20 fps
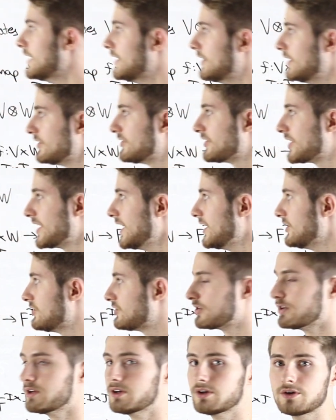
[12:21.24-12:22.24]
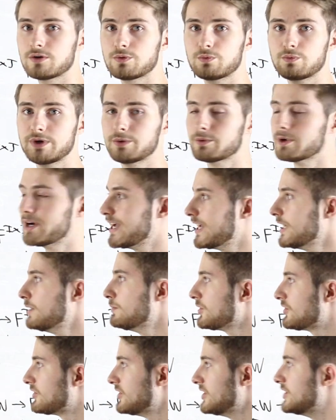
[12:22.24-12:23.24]
in this case, we were
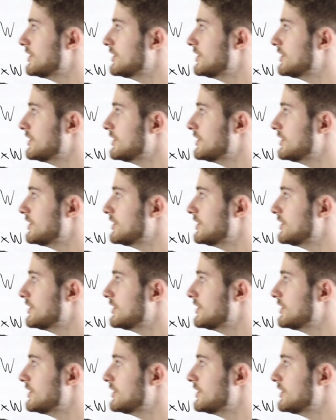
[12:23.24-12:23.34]
able to